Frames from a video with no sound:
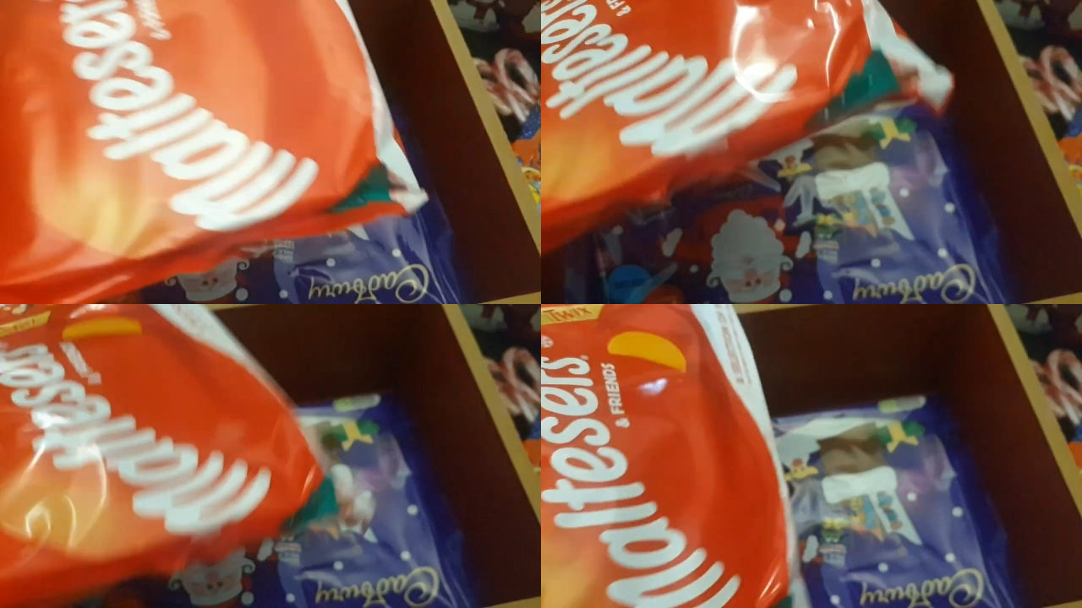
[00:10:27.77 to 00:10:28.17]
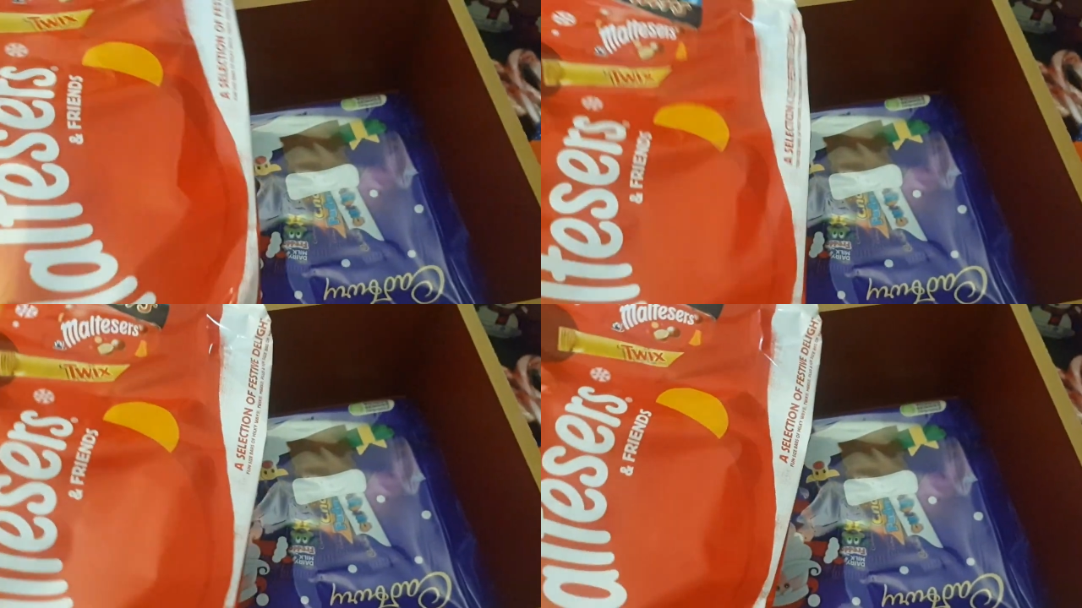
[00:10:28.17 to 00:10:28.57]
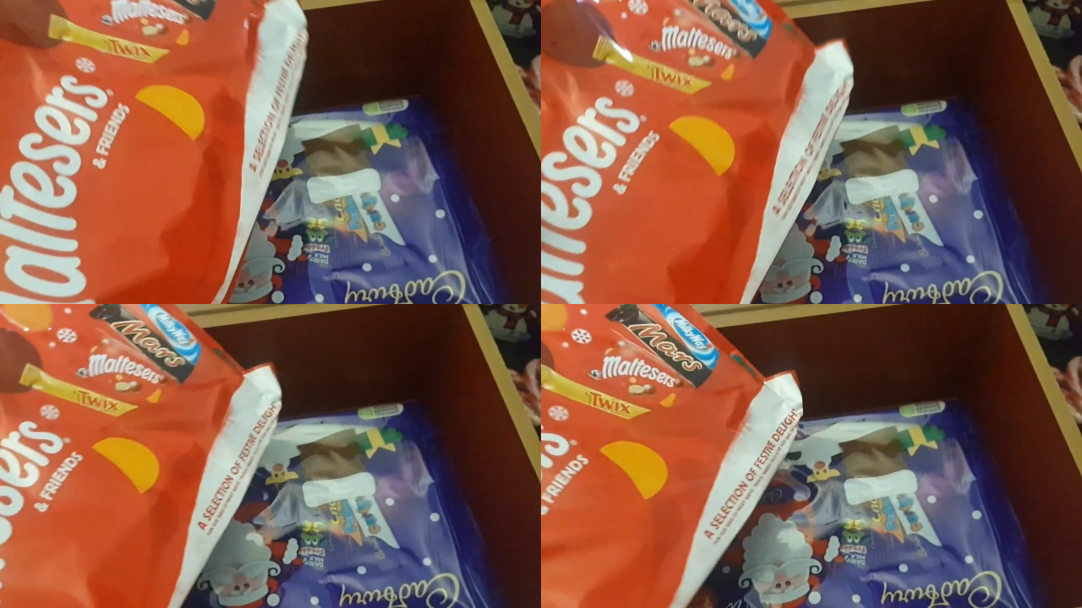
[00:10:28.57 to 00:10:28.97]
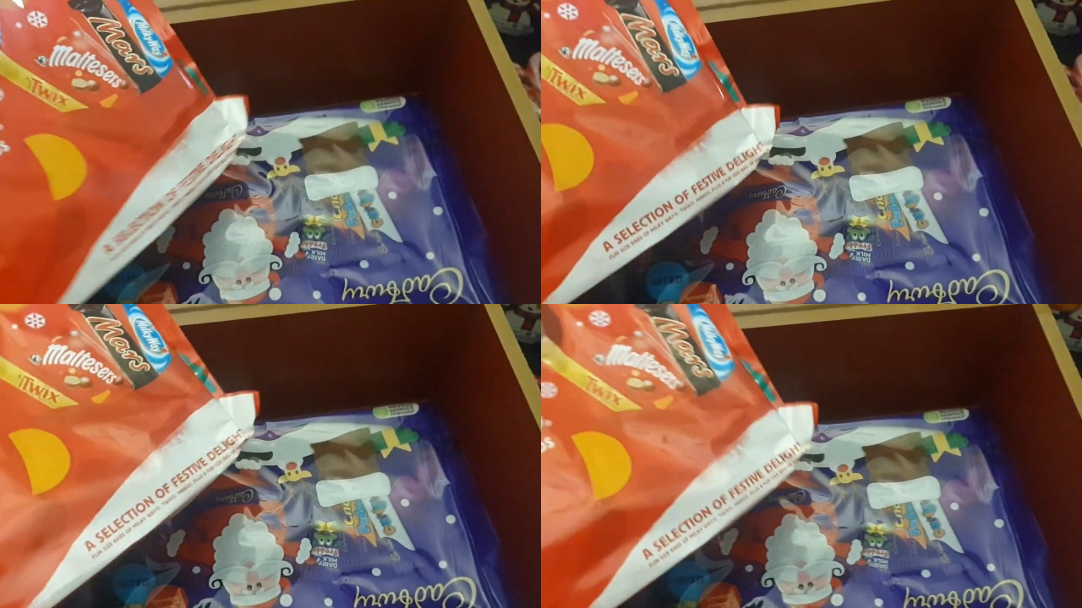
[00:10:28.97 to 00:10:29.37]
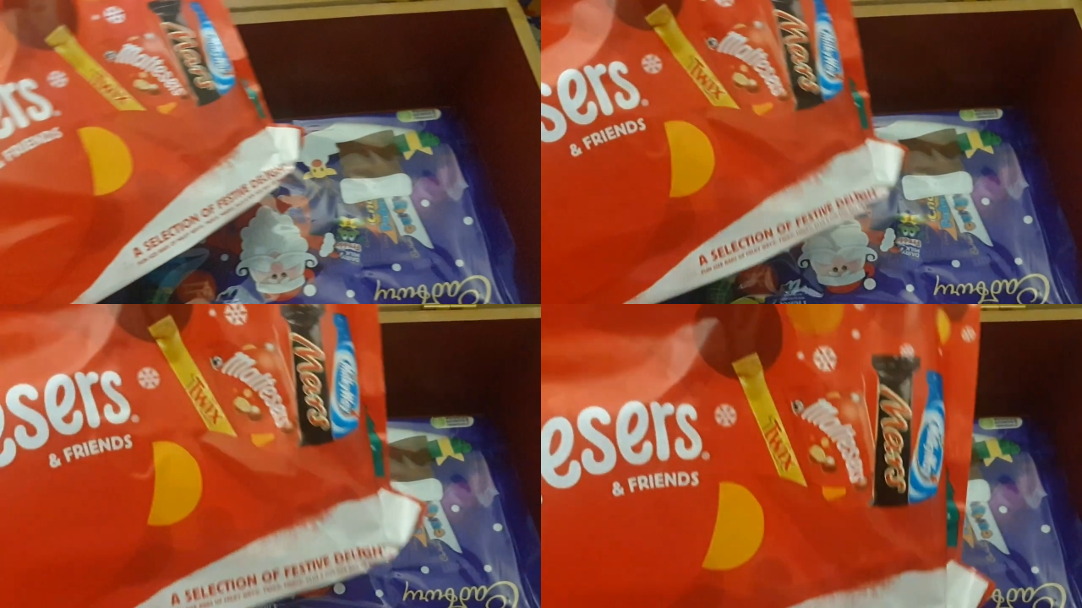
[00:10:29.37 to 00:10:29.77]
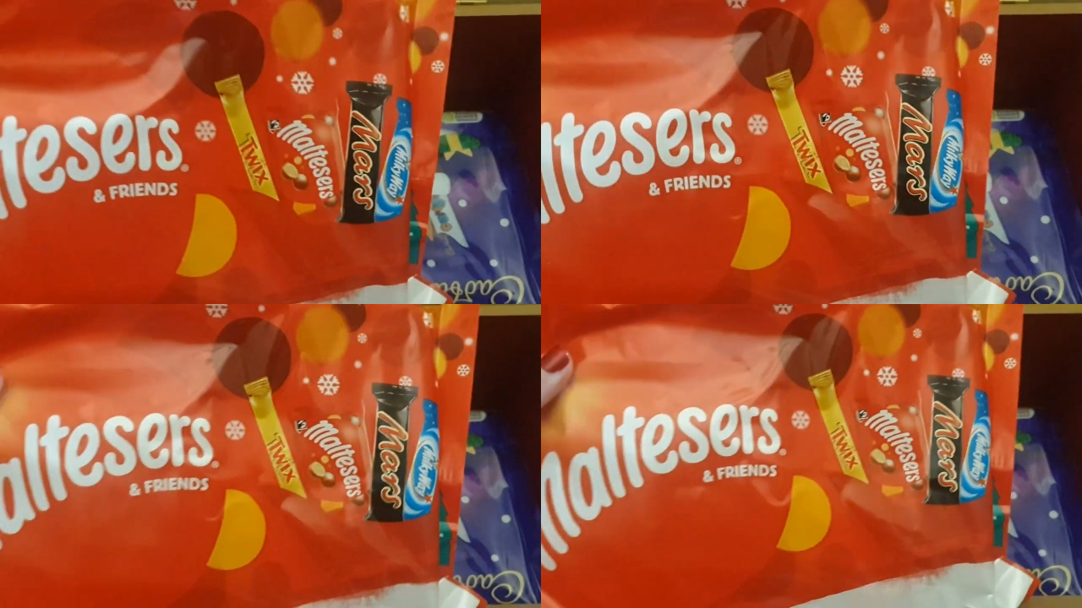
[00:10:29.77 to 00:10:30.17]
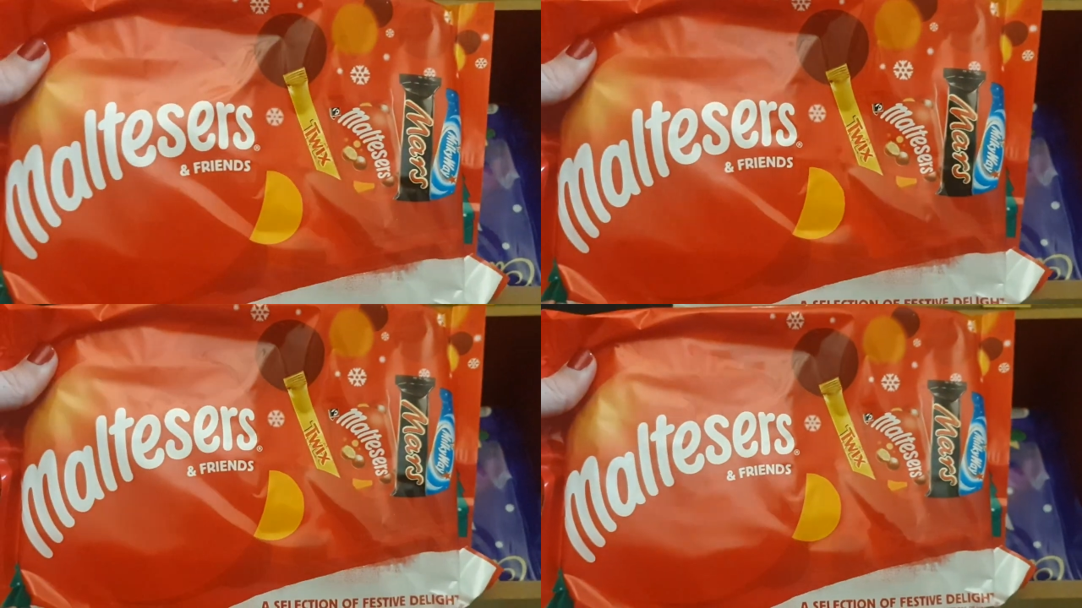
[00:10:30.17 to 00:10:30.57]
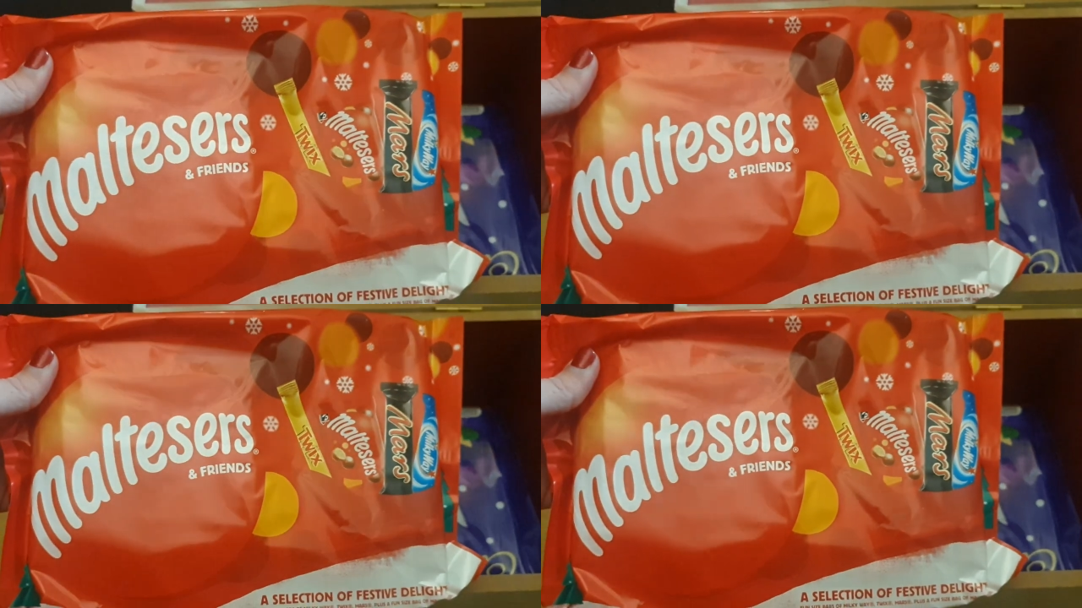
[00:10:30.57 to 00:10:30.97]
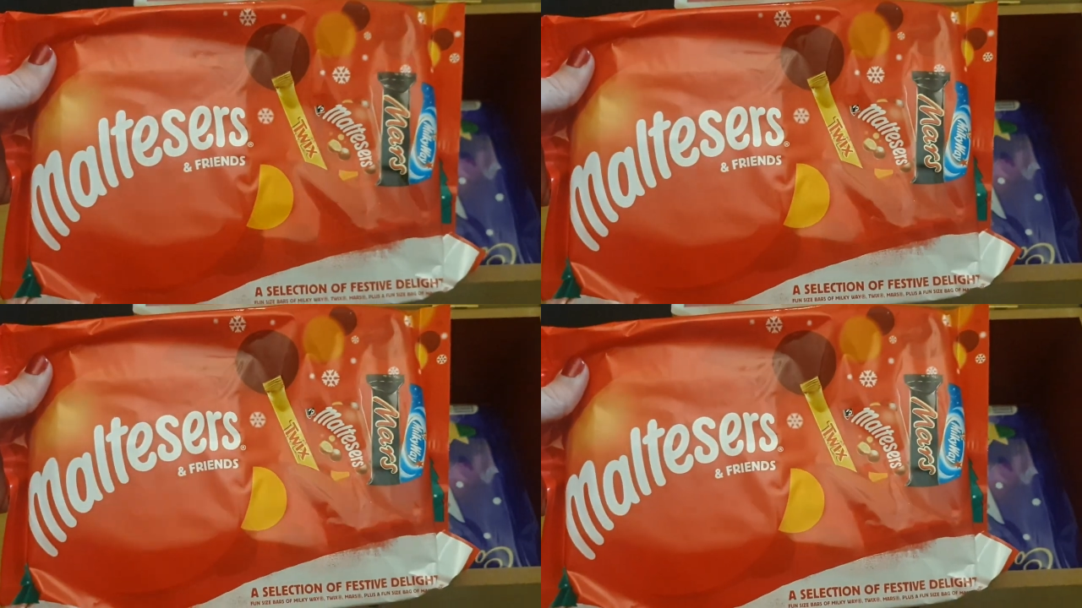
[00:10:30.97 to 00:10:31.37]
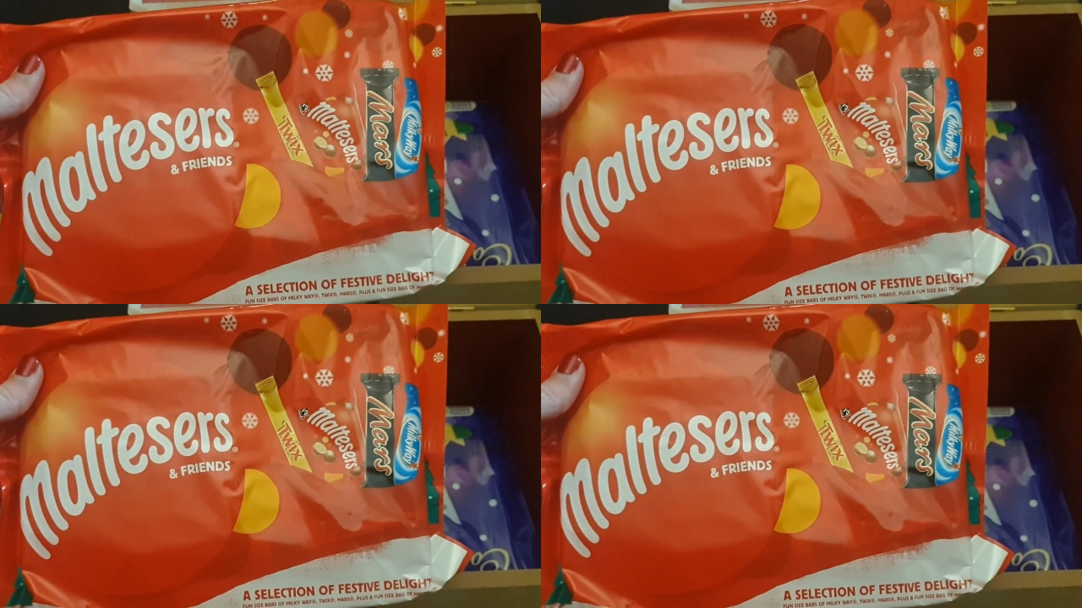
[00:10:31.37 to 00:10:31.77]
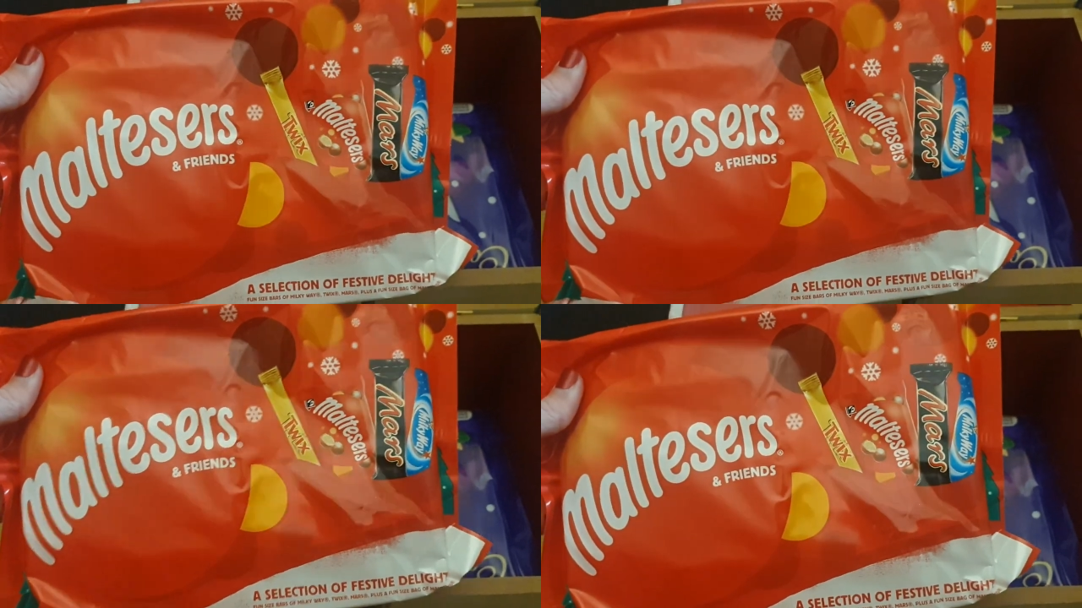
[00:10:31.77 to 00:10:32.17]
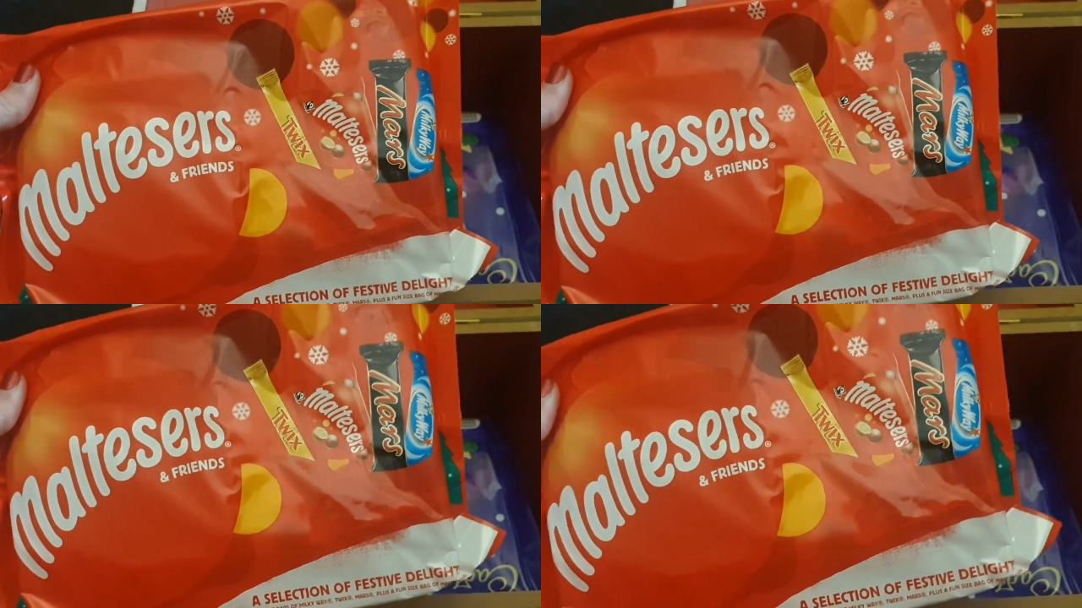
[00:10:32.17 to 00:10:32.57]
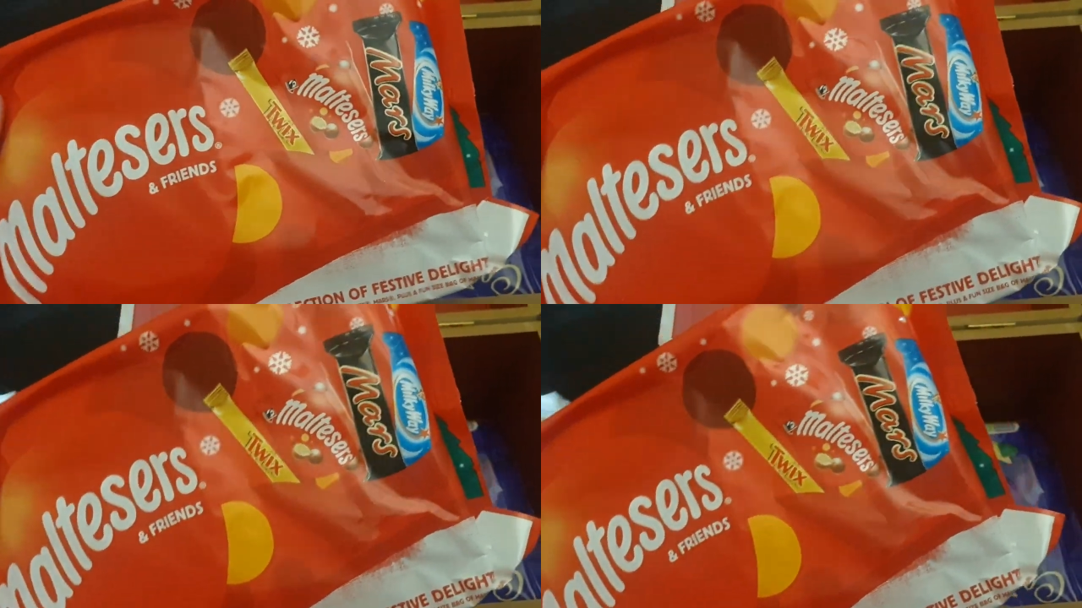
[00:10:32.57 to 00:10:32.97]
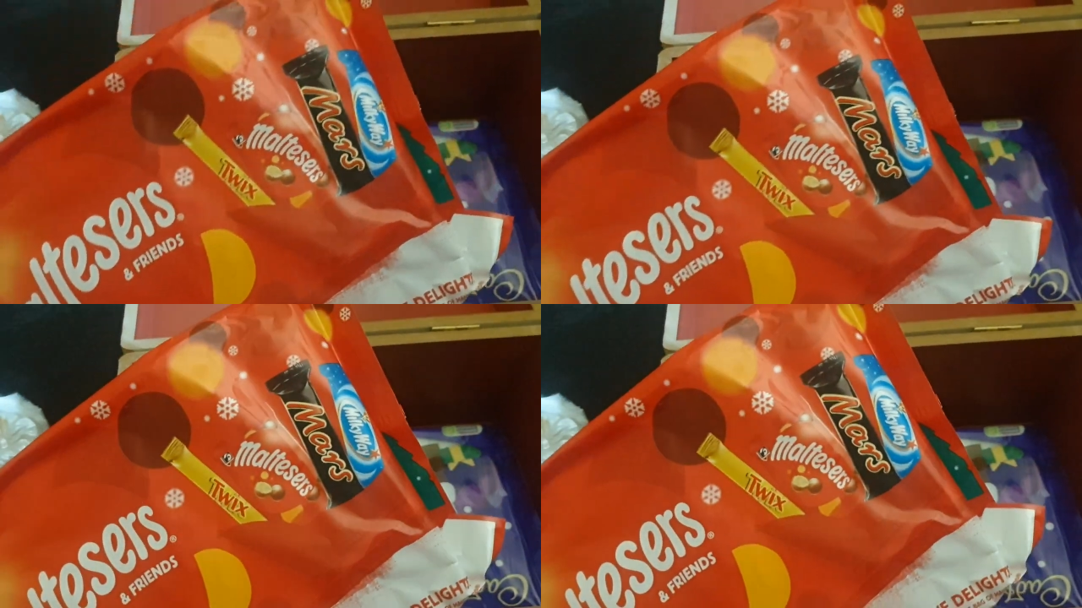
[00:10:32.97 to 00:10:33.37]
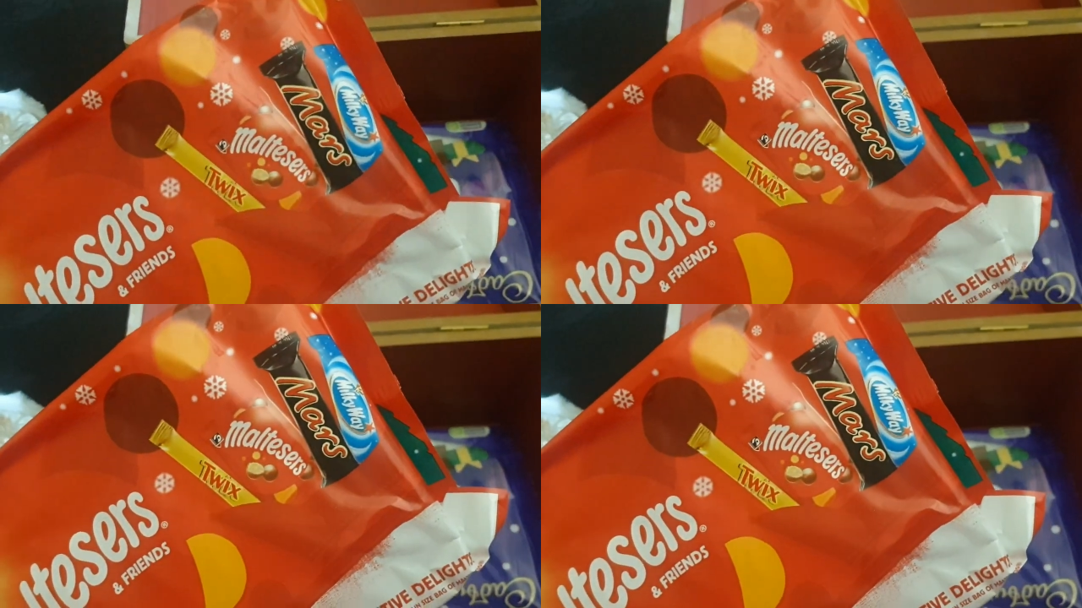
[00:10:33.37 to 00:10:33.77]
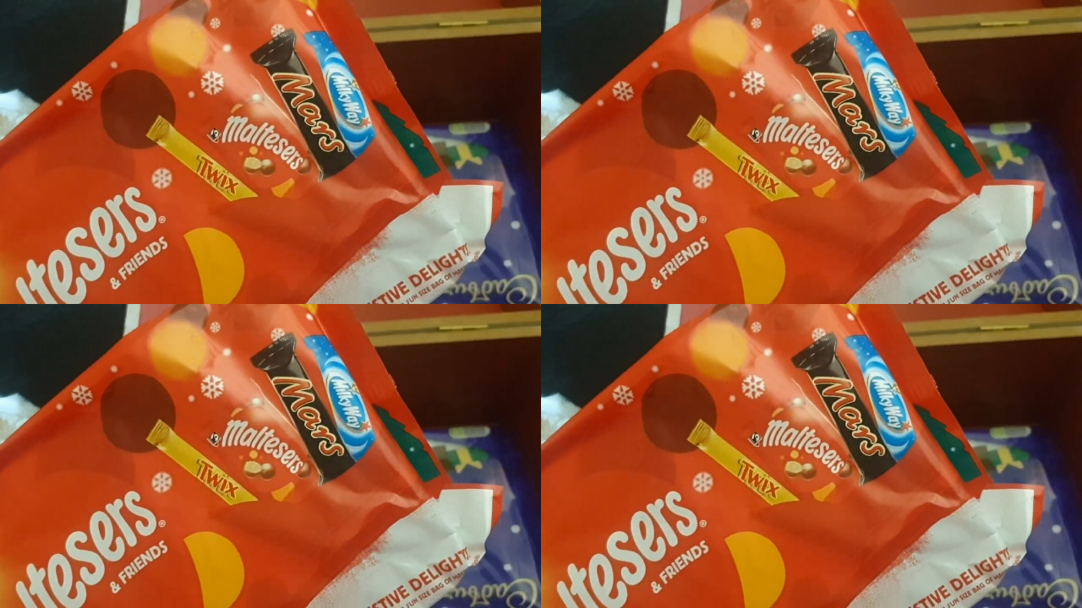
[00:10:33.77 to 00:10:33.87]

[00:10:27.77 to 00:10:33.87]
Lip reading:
[unreadable: no face in view]